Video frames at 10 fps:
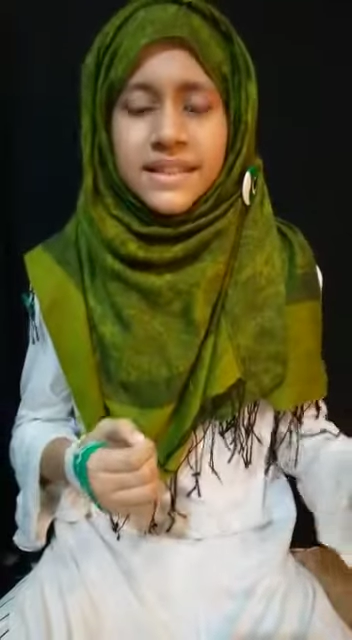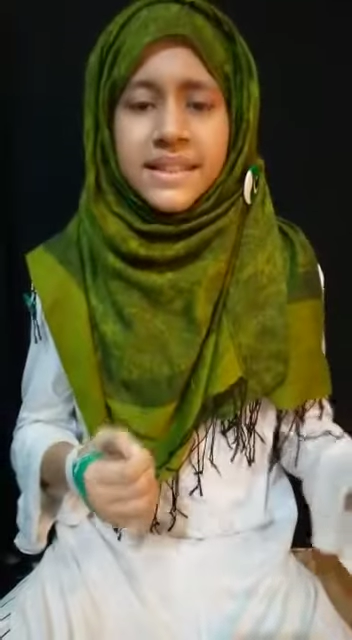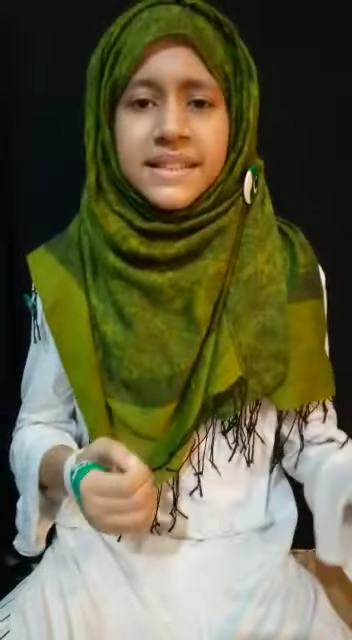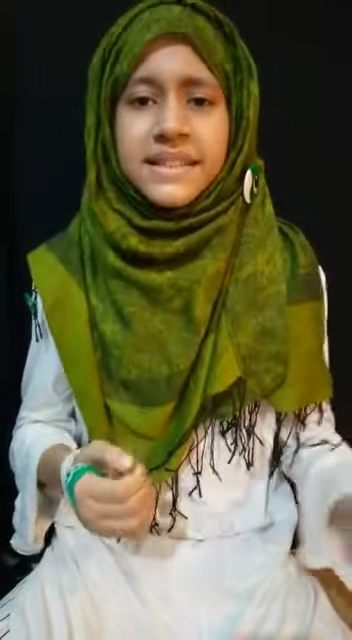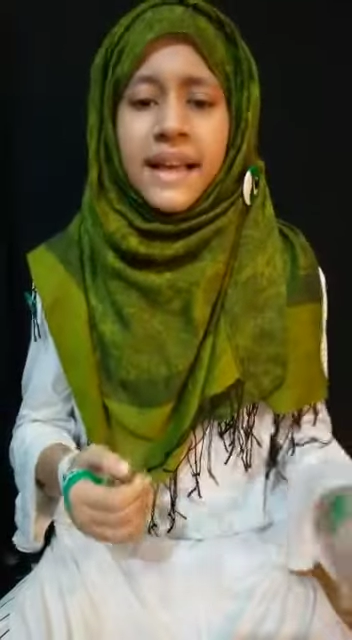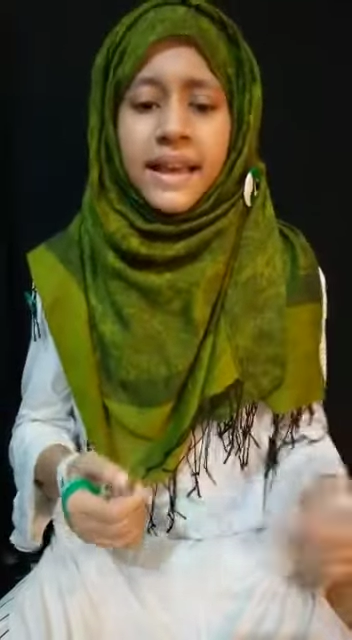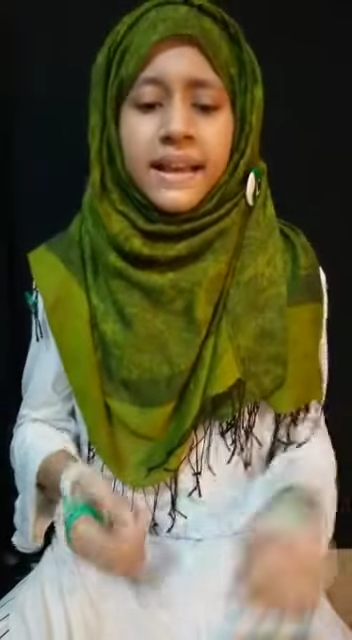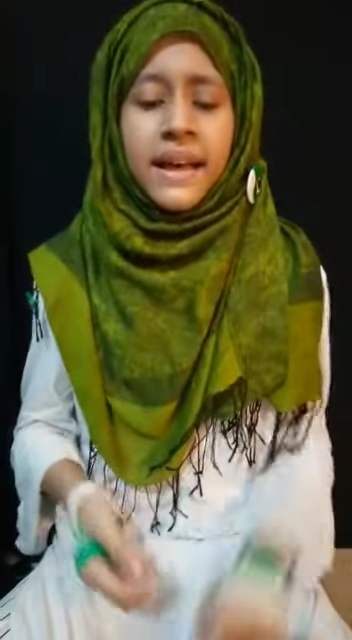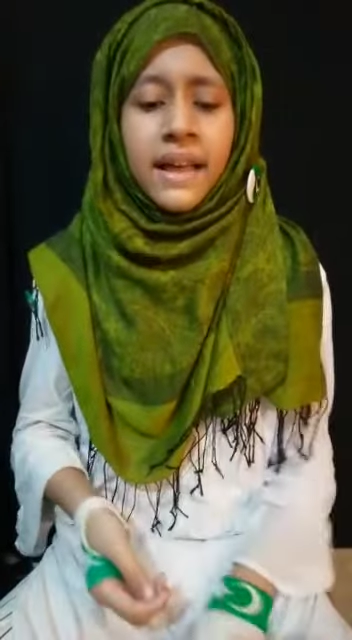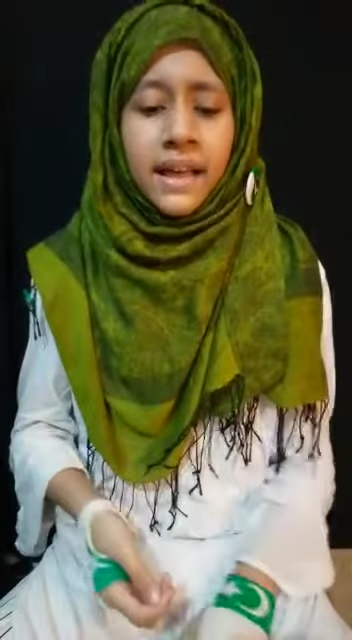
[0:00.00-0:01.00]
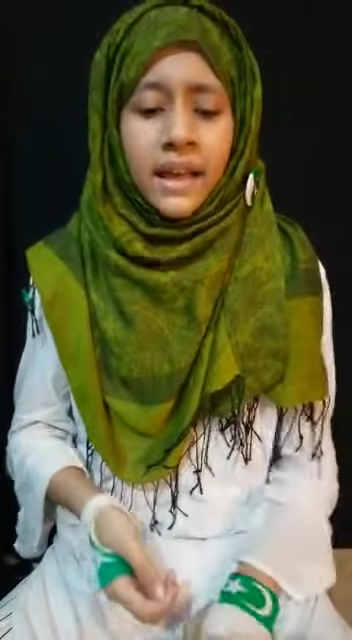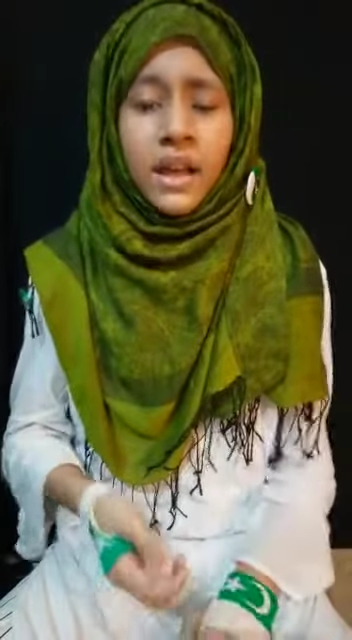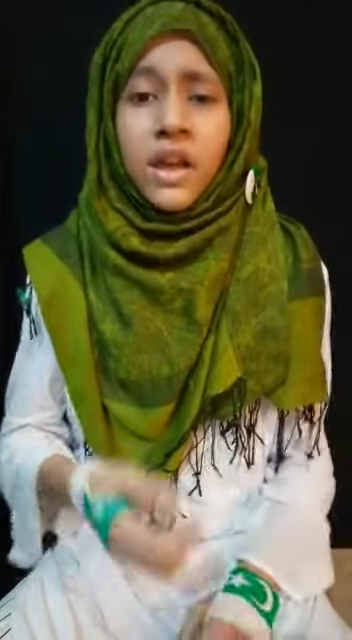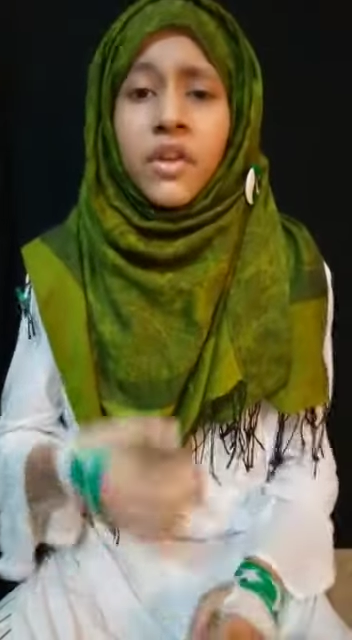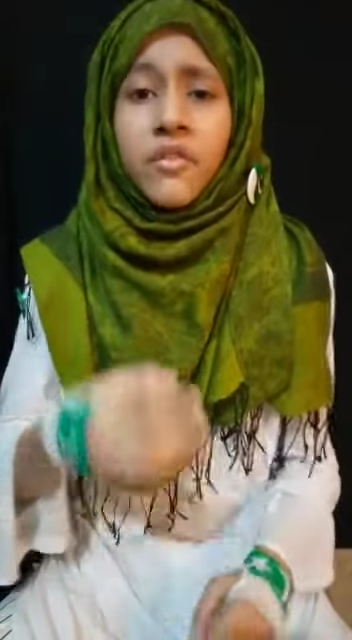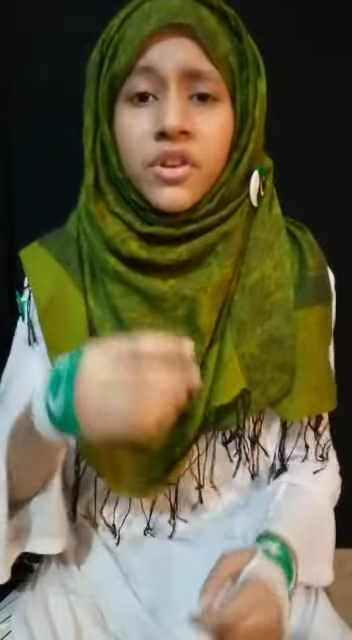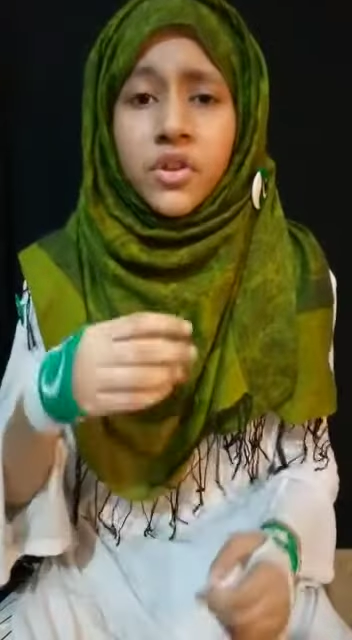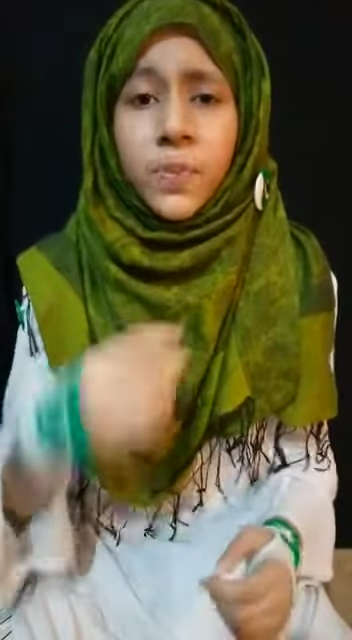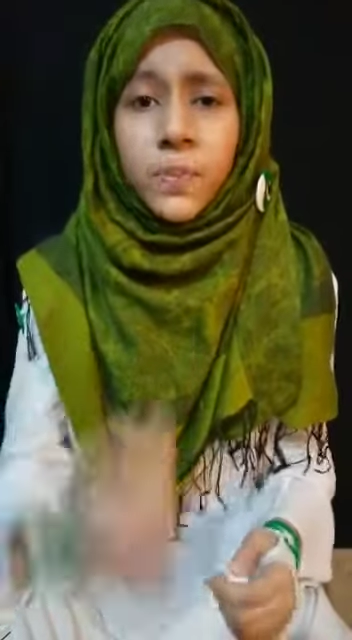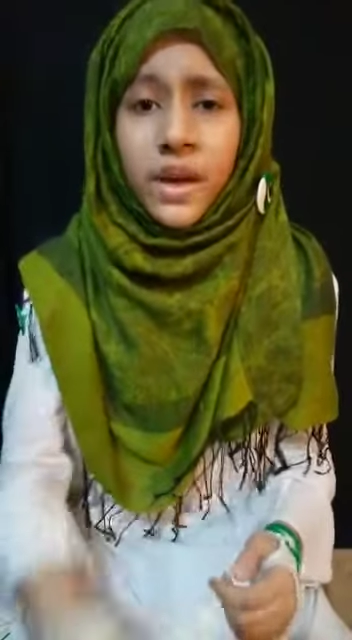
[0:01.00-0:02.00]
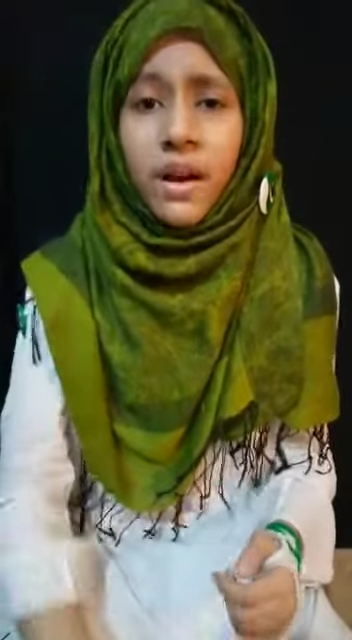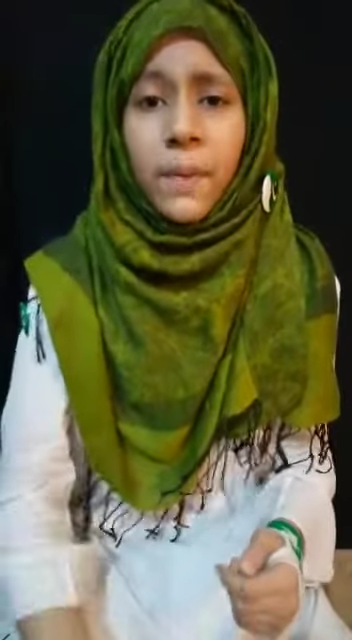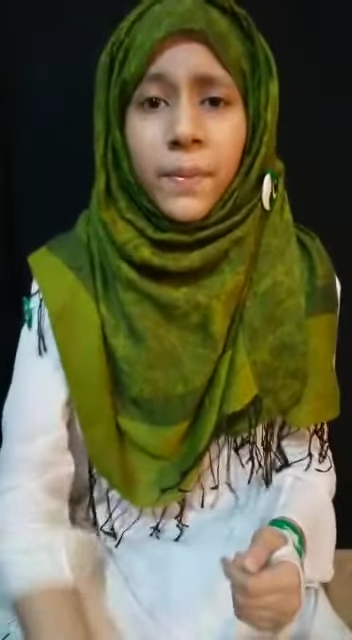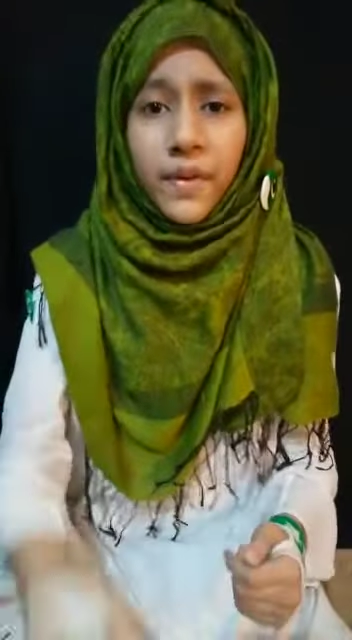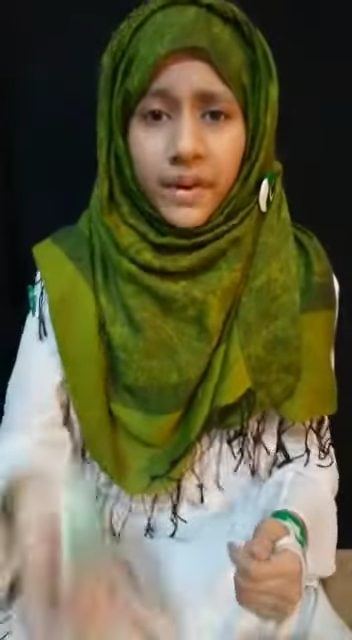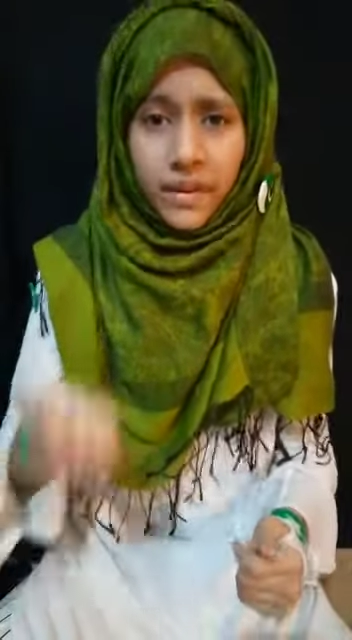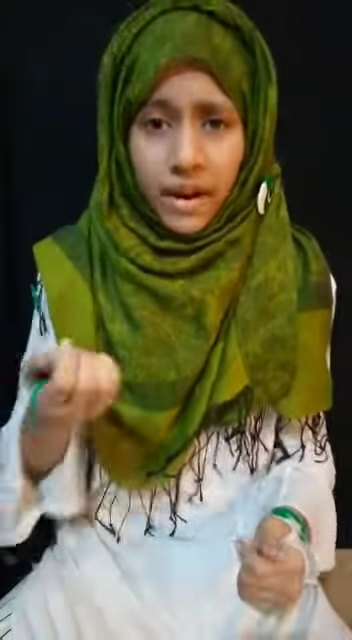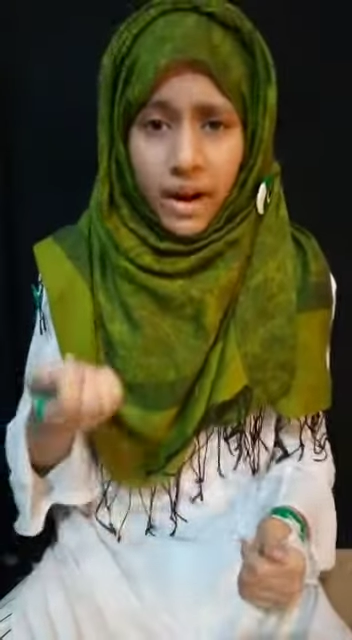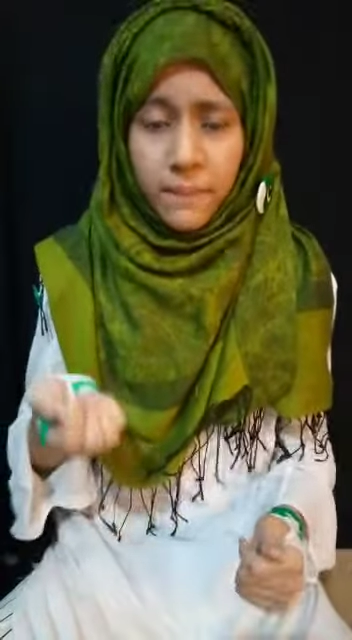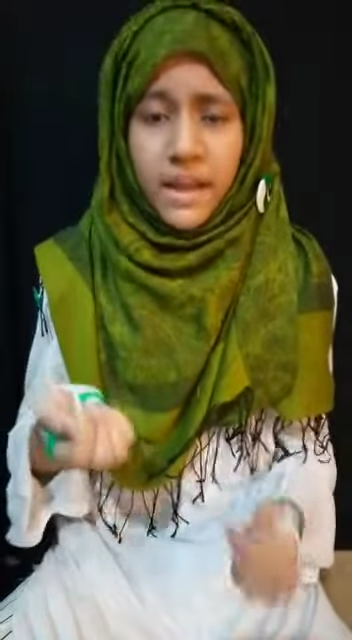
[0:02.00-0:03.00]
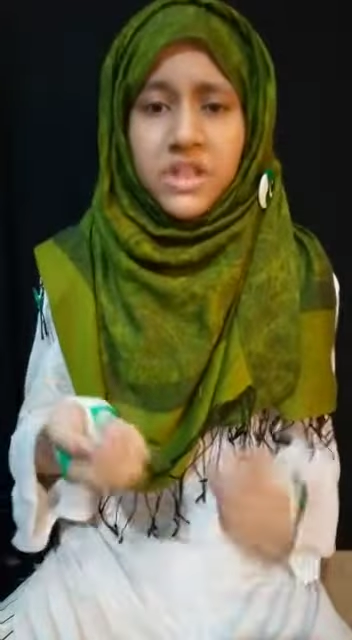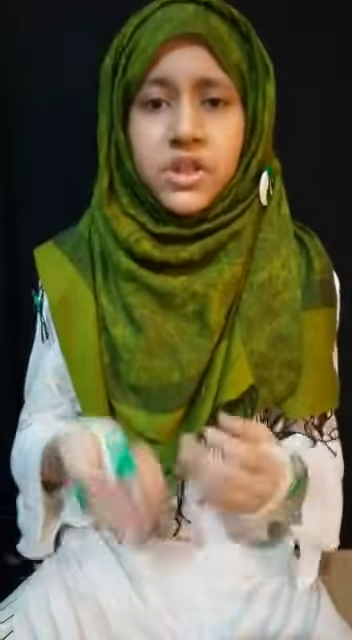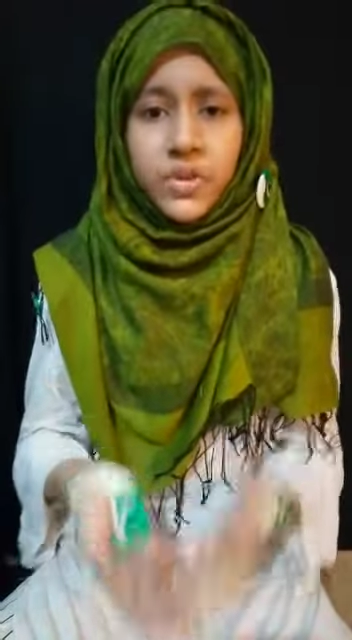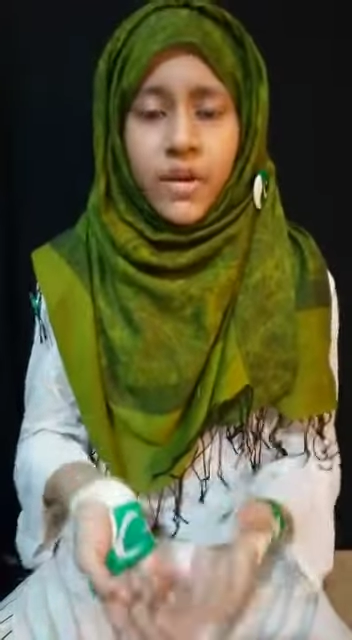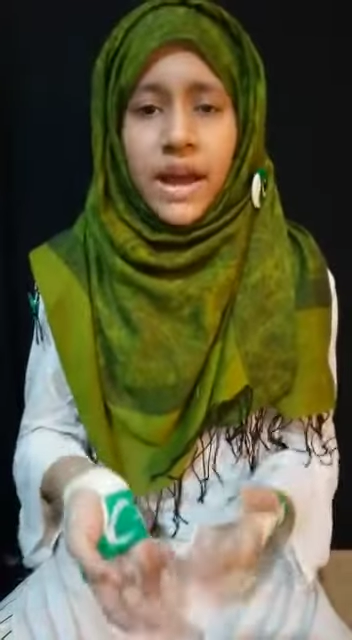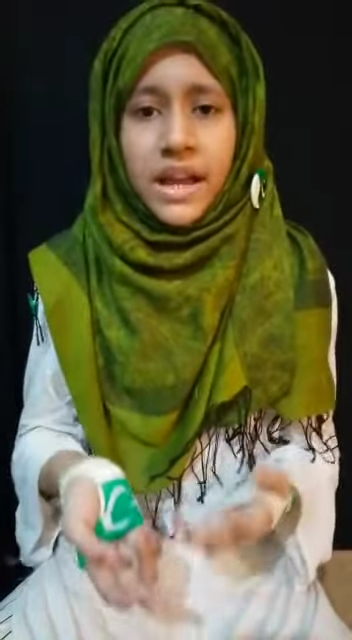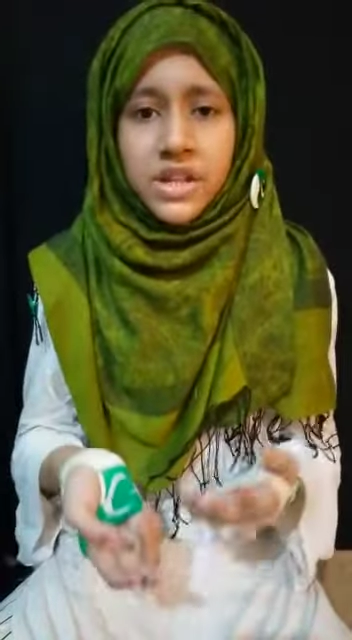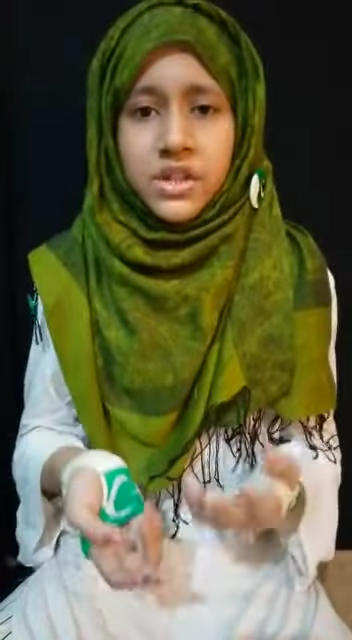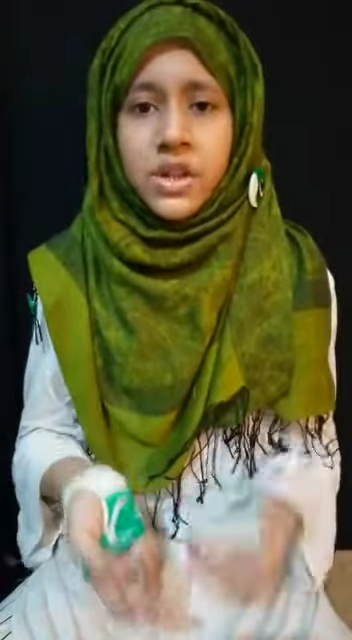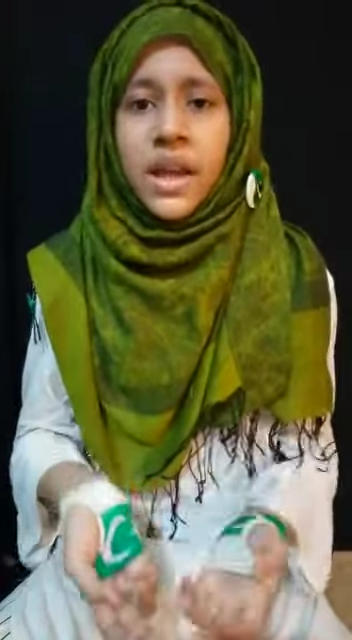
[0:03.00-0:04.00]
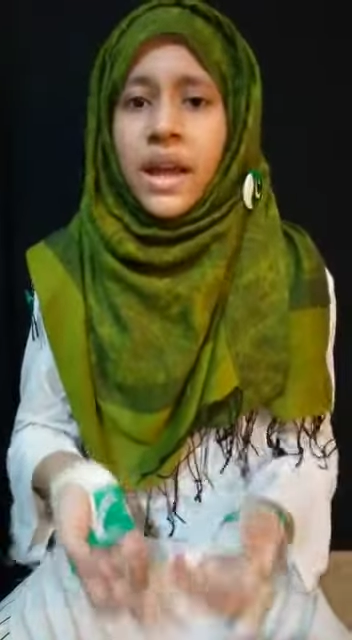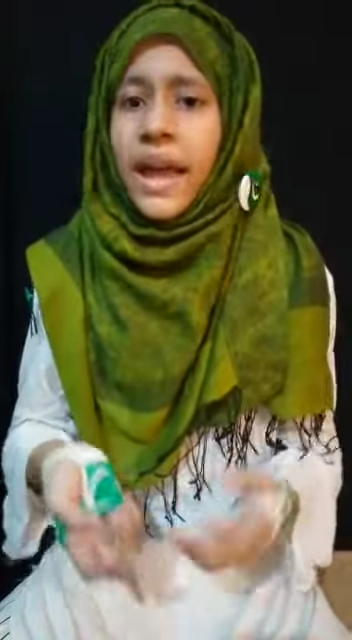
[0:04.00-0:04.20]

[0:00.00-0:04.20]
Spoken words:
Just like we should pick up garbage, trash,